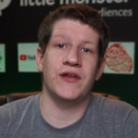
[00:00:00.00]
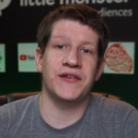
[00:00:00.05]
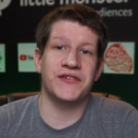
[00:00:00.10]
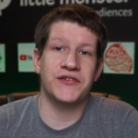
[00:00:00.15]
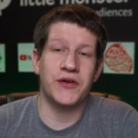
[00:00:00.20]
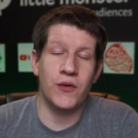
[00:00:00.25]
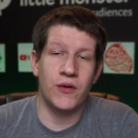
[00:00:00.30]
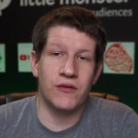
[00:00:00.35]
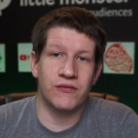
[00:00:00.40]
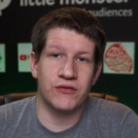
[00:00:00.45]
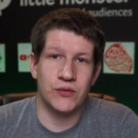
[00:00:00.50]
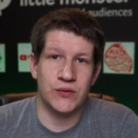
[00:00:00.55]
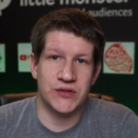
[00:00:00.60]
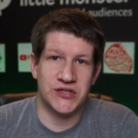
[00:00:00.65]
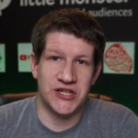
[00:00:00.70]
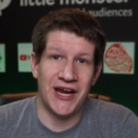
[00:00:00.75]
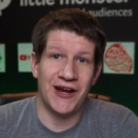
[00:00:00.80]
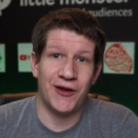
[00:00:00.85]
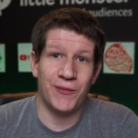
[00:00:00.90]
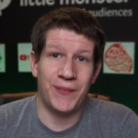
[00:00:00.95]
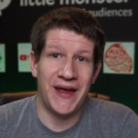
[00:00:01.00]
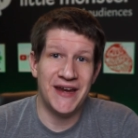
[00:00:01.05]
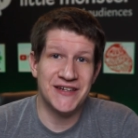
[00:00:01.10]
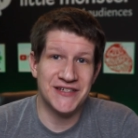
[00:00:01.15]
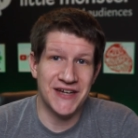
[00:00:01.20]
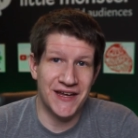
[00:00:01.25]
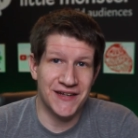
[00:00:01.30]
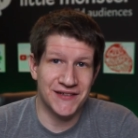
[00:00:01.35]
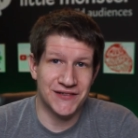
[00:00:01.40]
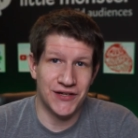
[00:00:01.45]
let's go over to a channel page
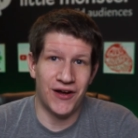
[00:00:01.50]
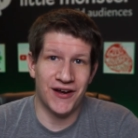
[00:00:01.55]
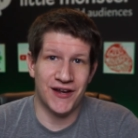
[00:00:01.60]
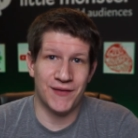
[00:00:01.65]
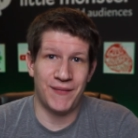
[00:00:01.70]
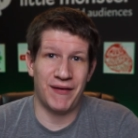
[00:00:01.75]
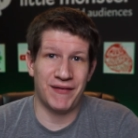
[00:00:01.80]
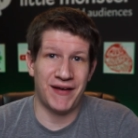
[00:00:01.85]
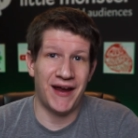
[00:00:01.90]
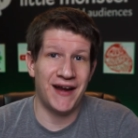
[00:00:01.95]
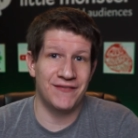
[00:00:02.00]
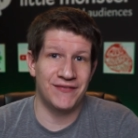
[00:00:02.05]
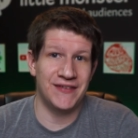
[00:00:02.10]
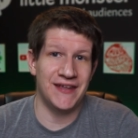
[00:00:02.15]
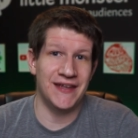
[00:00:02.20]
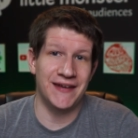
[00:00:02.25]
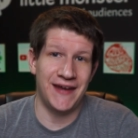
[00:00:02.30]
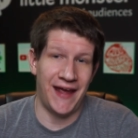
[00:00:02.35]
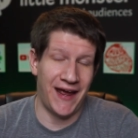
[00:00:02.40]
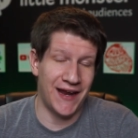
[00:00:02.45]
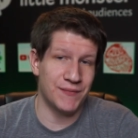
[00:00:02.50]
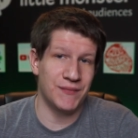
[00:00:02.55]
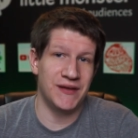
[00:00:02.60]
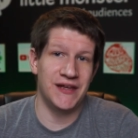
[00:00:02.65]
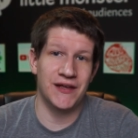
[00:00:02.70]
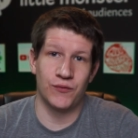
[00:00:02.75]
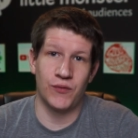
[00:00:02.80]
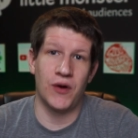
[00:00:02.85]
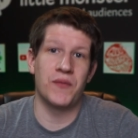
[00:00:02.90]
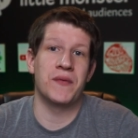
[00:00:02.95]
and talk about kind of the
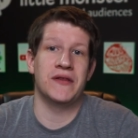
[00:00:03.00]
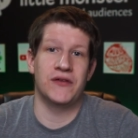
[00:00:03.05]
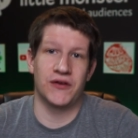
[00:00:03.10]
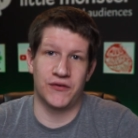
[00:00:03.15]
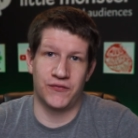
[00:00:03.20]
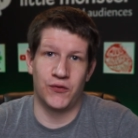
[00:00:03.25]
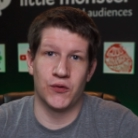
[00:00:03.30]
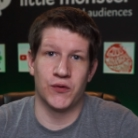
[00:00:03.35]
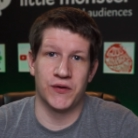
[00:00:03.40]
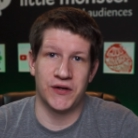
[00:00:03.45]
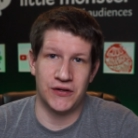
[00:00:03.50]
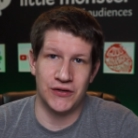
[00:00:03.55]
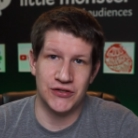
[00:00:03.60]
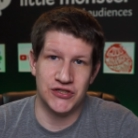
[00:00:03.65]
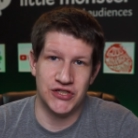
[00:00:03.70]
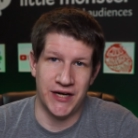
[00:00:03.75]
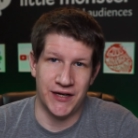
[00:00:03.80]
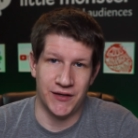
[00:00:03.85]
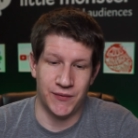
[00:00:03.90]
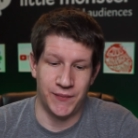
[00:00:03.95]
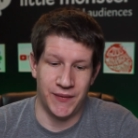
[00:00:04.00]
anatomy and what we look for in a good channel